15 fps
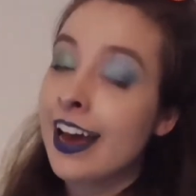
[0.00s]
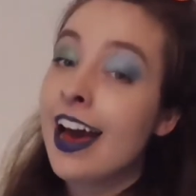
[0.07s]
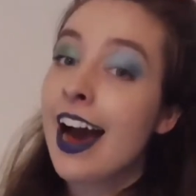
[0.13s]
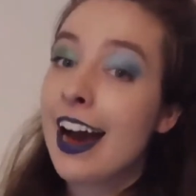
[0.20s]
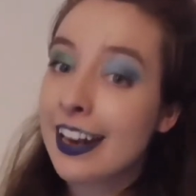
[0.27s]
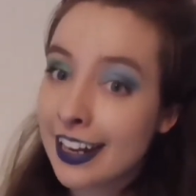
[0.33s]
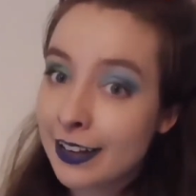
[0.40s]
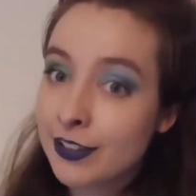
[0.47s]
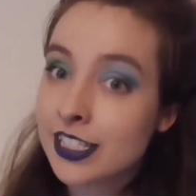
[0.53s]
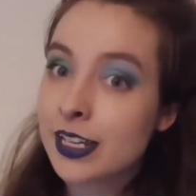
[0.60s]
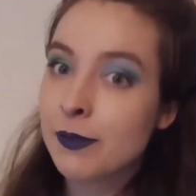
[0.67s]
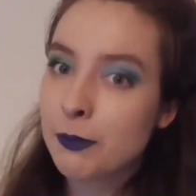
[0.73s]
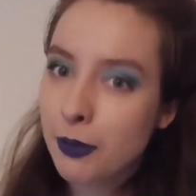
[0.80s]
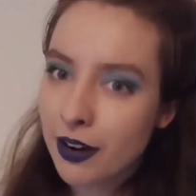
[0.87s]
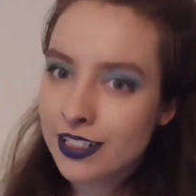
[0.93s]
and it was
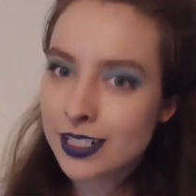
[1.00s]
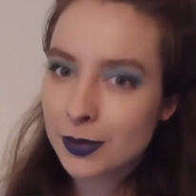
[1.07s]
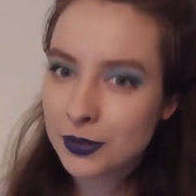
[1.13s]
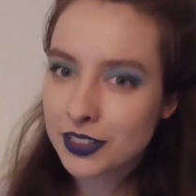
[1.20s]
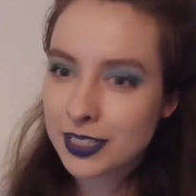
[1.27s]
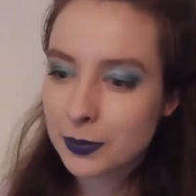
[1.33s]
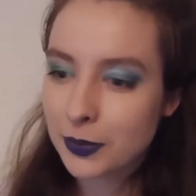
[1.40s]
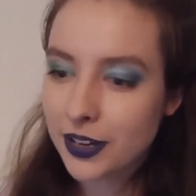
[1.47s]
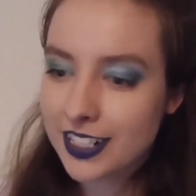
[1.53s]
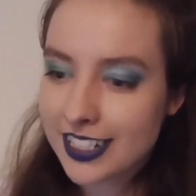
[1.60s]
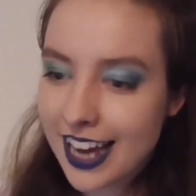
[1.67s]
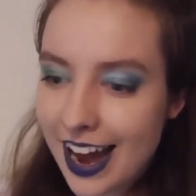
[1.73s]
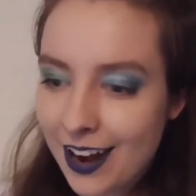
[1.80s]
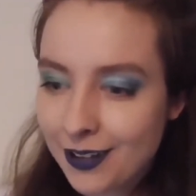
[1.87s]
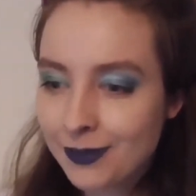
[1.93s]
impossible to put
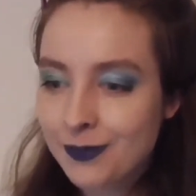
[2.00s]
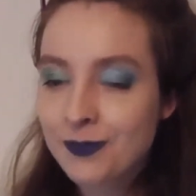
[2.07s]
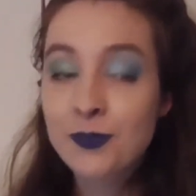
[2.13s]
down.